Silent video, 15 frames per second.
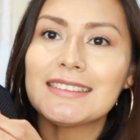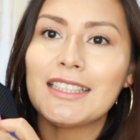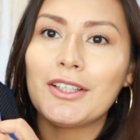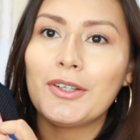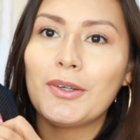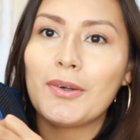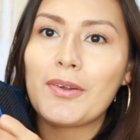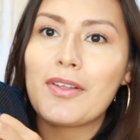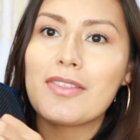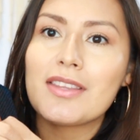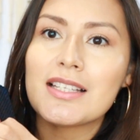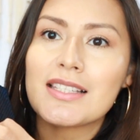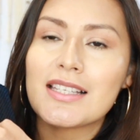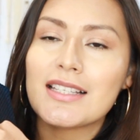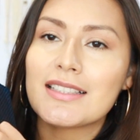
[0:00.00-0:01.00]
So
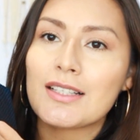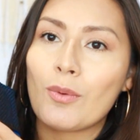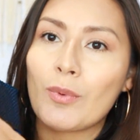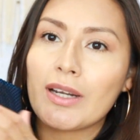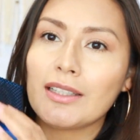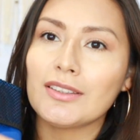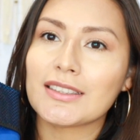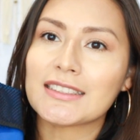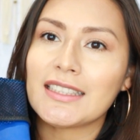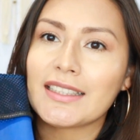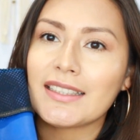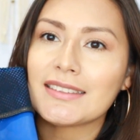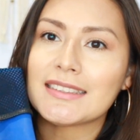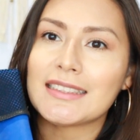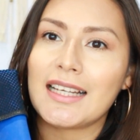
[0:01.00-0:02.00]
this is what it looks
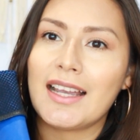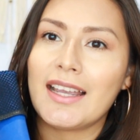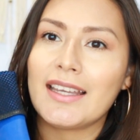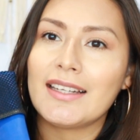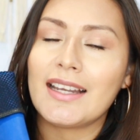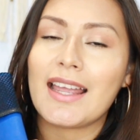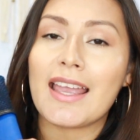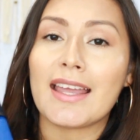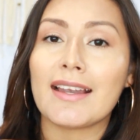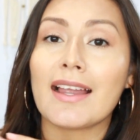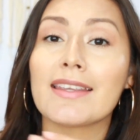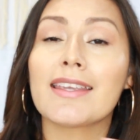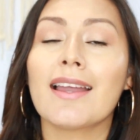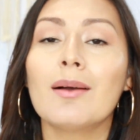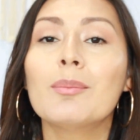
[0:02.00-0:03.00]
like inside, and I
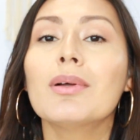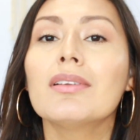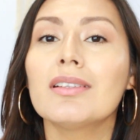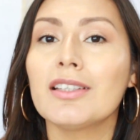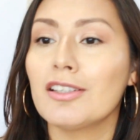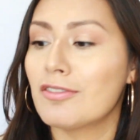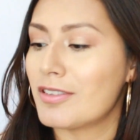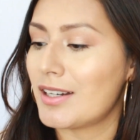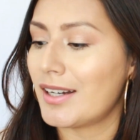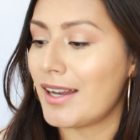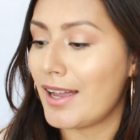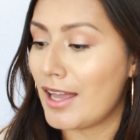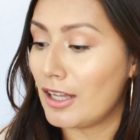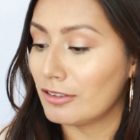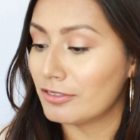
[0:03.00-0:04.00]
can't believe that I
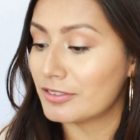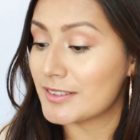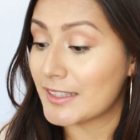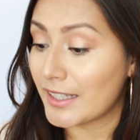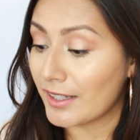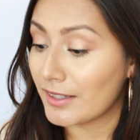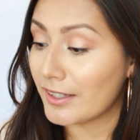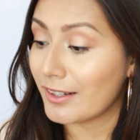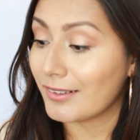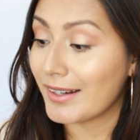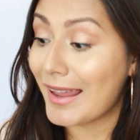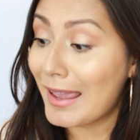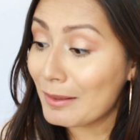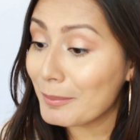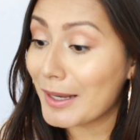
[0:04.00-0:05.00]
have skincare
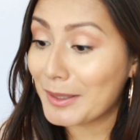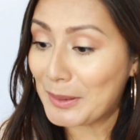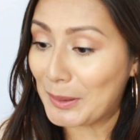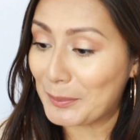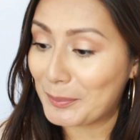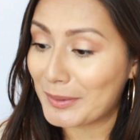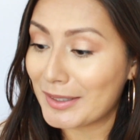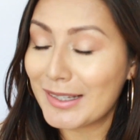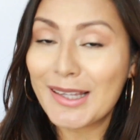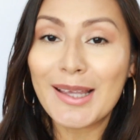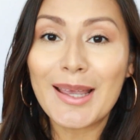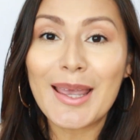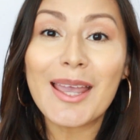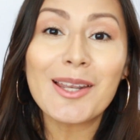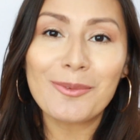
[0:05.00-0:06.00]
and makeup
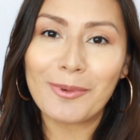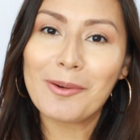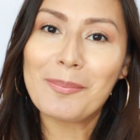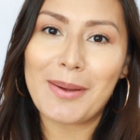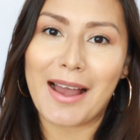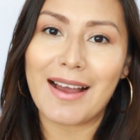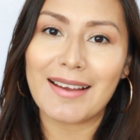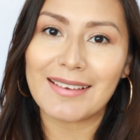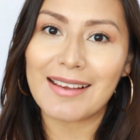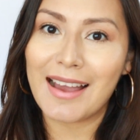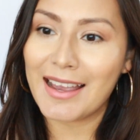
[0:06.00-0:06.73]
in one bag.